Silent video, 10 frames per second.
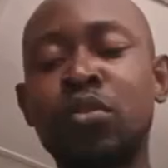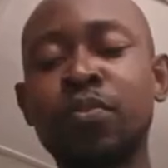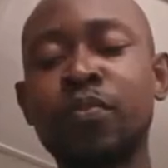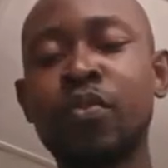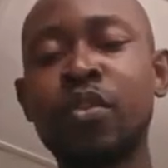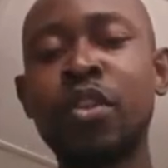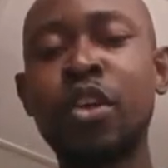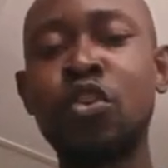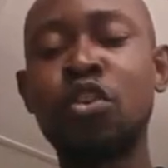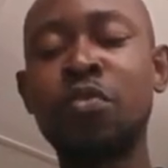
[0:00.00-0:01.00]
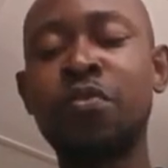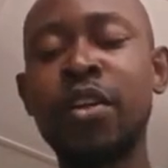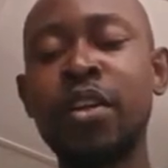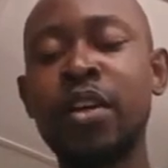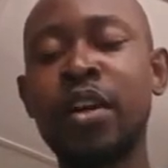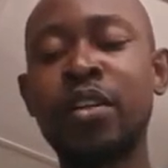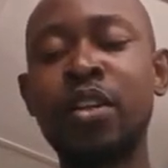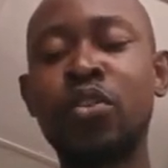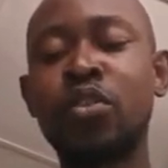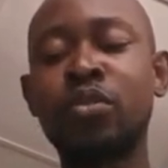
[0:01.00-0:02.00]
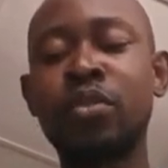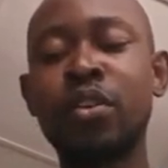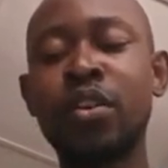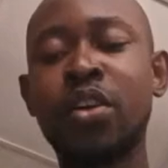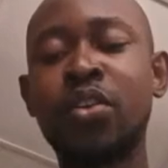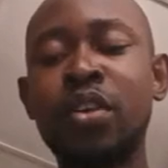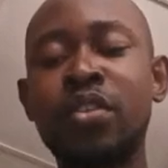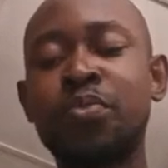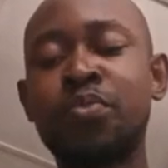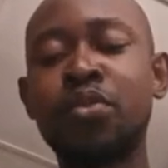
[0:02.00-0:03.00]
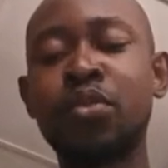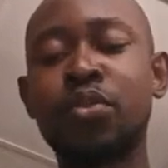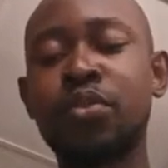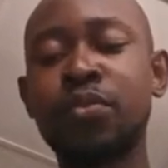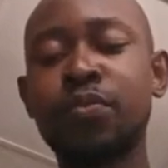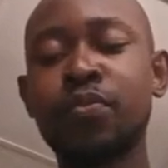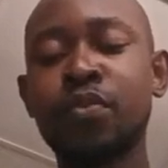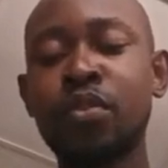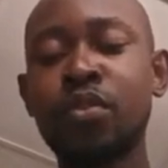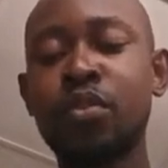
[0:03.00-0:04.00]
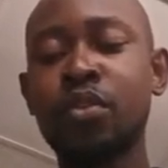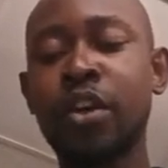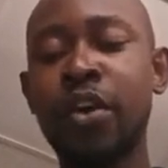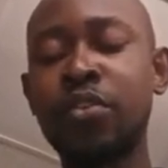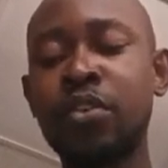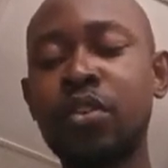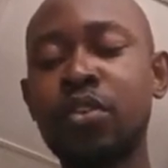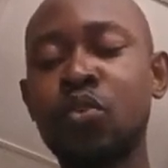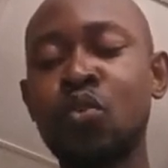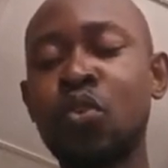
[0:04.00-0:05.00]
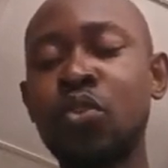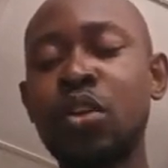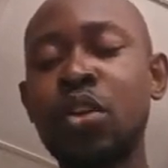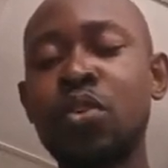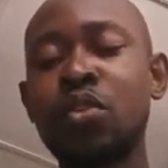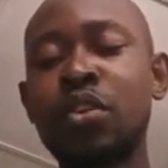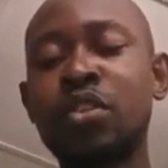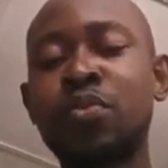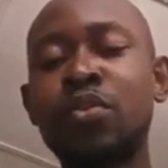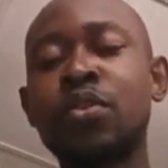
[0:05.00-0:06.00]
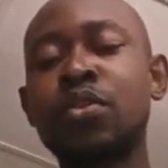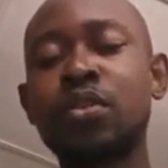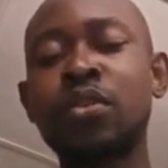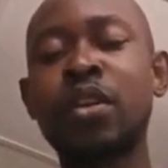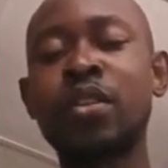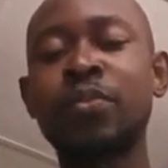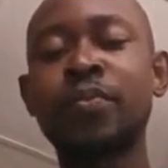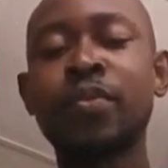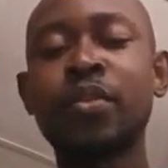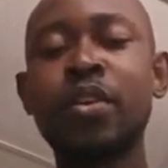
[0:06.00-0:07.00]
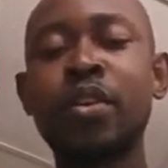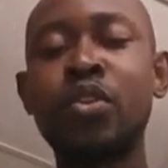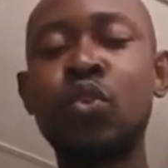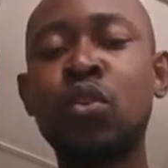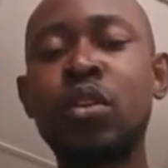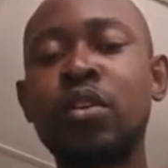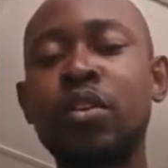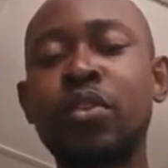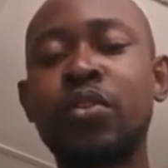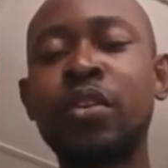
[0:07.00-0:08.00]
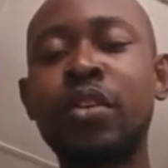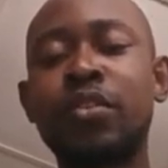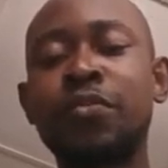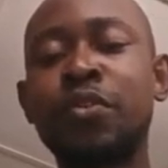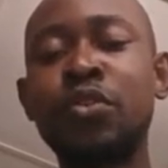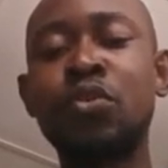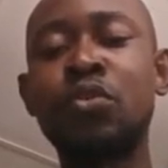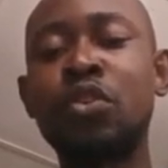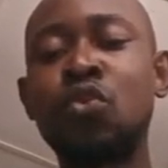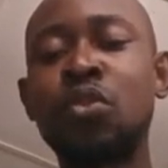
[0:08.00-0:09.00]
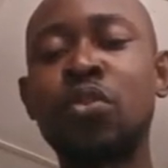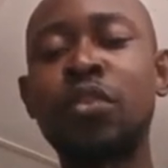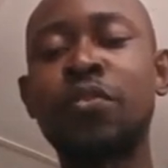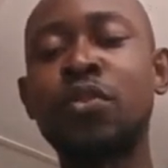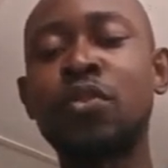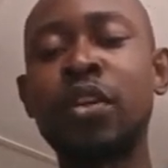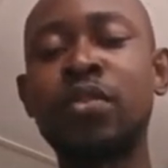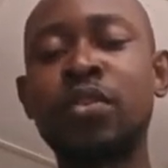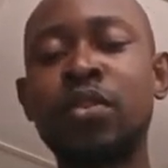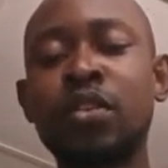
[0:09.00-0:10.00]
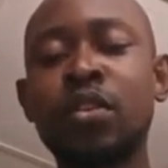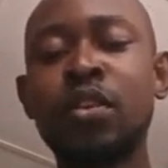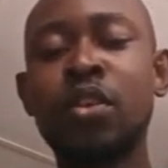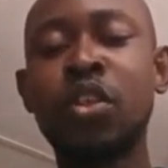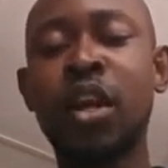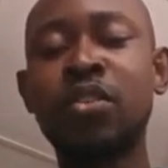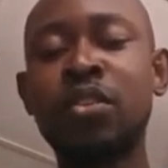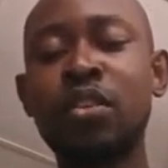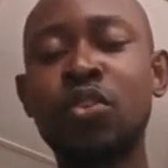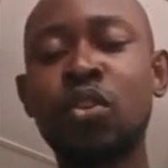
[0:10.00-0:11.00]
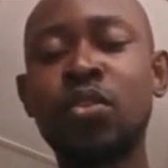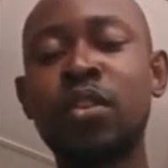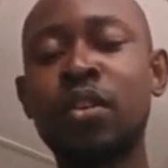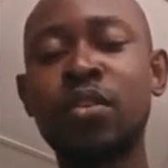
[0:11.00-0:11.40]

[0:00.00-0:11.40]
then you come over here and click on create products. Can you see? So once you click on create products, then this will create for you. This will create for you. Let's see. Can you see? Success.